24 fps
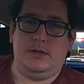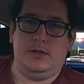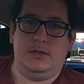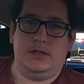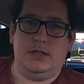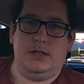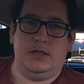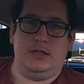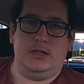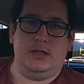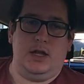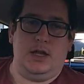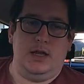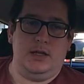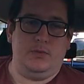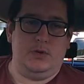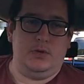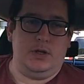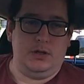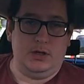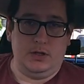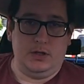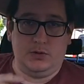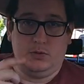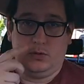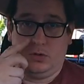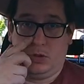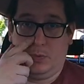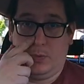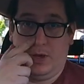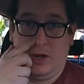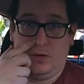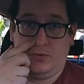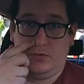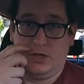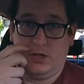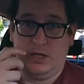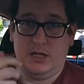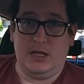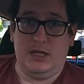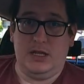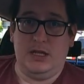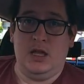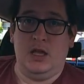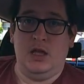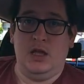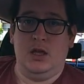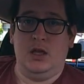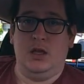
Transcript: Today we're going to talk about the